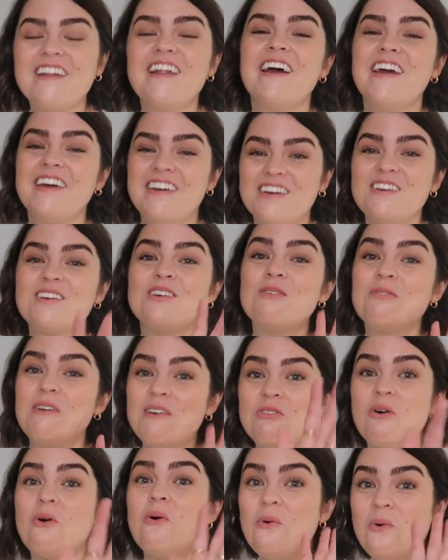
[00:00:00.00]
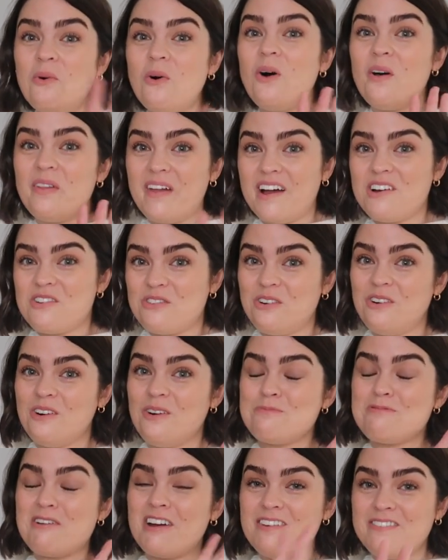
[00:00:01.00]
Like, we've all got that
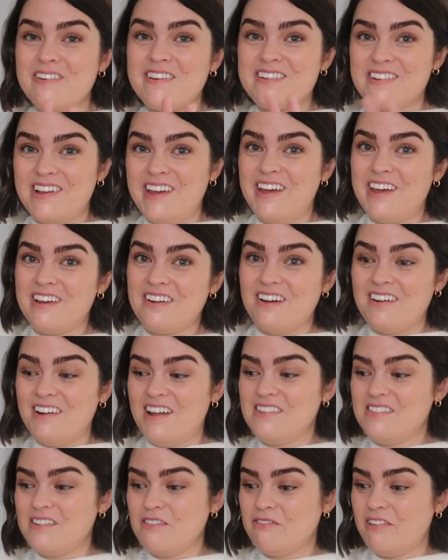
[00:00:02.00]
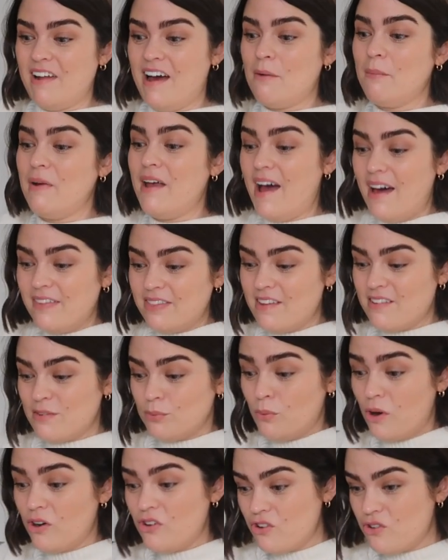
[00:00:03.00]
drawer. Previously in our London flat, we had this
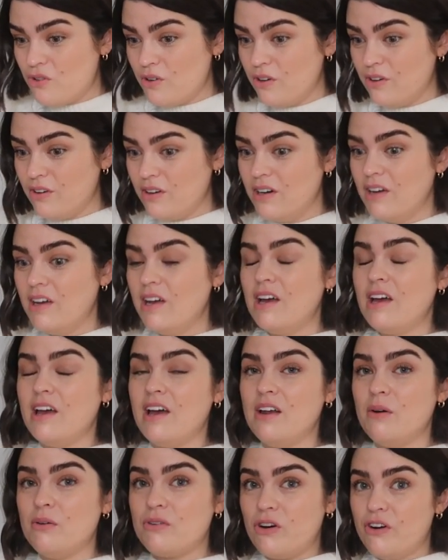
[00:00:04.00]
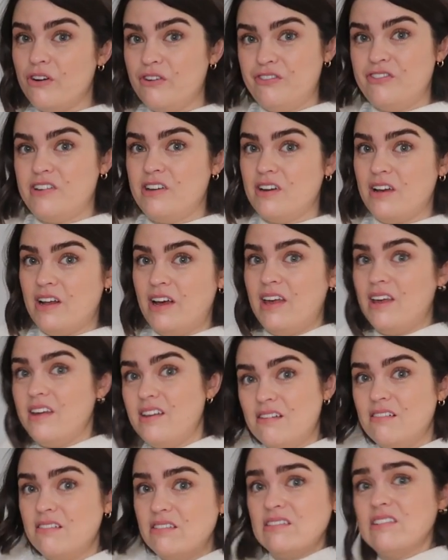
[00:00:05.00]
one drawer and it would often like
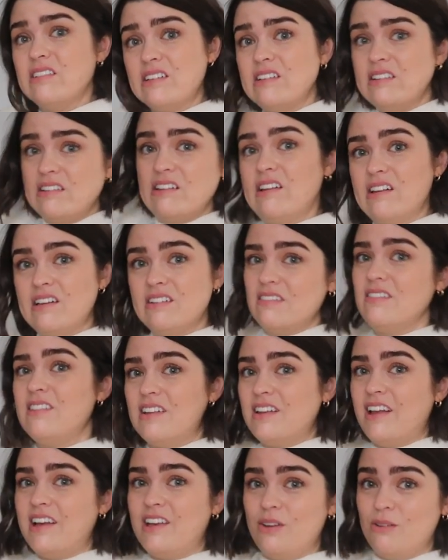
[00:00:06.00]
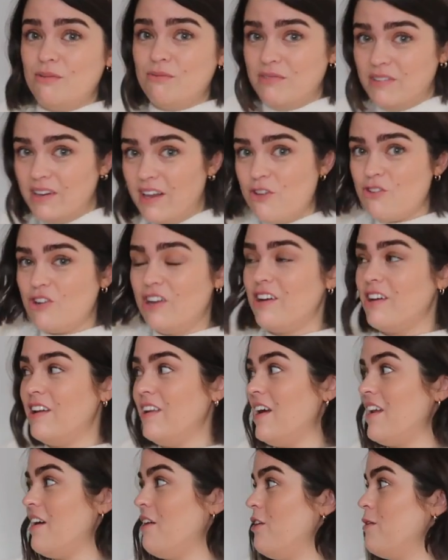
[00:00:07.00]
you literally couldn't
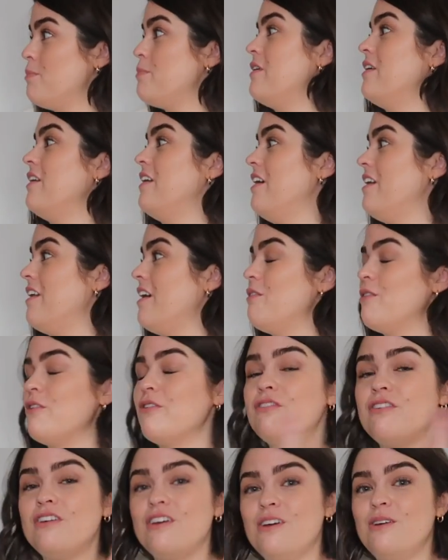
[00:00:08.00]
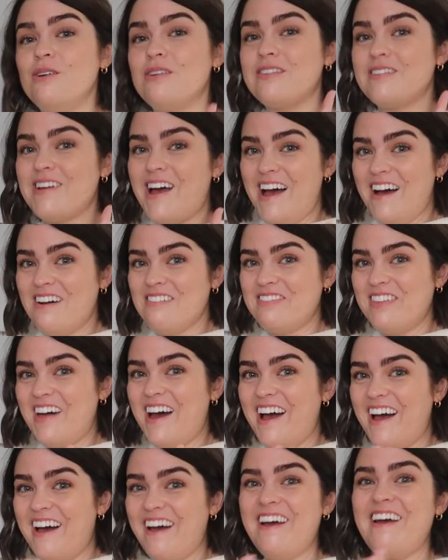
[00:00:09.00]
get it open. And I refused to have
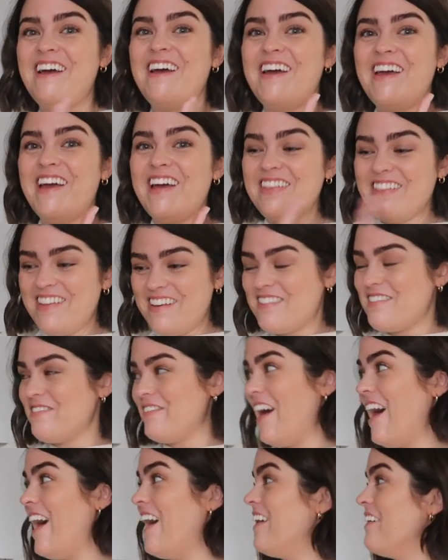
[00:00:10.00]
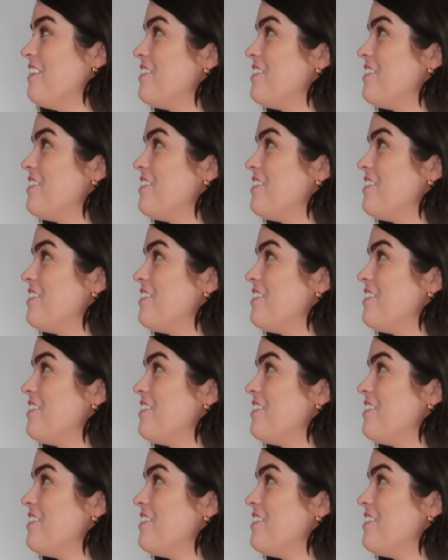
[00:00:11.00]
that in this flat.